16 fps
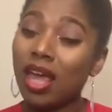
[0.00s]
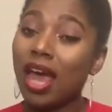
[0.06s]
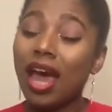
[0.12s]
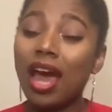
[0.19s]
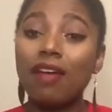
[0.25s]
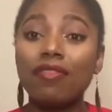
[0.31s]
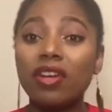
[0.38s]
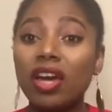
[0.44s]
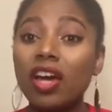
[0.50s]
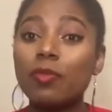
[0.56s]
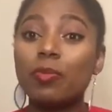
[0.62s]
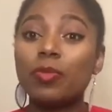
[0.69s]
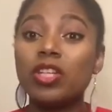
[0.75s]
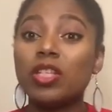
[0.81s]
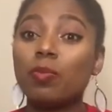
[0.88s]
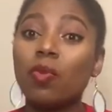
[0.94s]
Africa
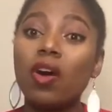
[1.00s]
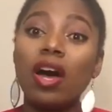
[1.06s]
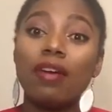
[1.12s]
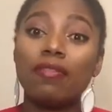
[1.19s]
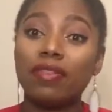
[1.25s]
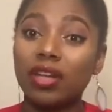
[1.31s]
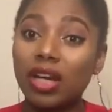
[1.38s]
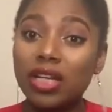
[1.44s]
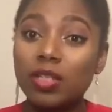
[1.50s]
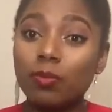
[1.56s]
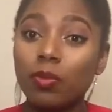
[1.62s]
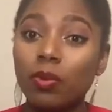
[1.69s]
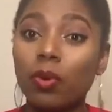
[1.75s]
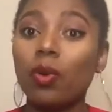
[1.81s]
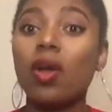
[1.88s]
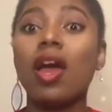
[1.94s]
is poor. Africa is
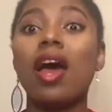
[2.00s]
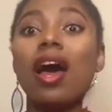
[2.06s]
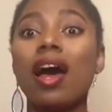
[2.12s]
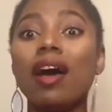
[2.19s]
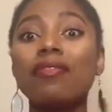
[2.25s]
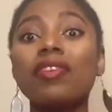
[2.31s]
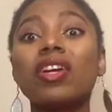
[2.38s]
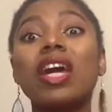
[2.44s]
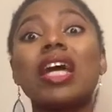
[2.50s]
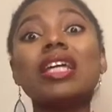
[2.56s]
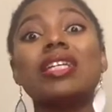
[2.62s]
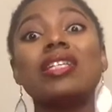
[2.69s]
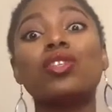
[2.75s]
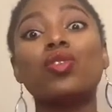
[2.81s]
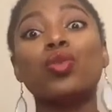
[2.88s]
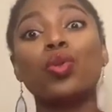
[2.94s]
poor. Africa
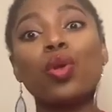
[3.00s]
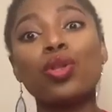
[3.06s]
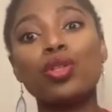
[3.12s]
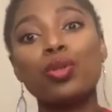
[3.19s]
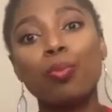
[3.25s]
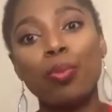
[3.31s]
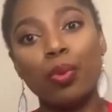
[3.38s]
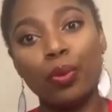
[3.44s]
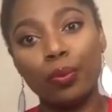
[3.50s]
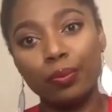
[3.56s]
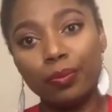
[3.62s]
is not poor.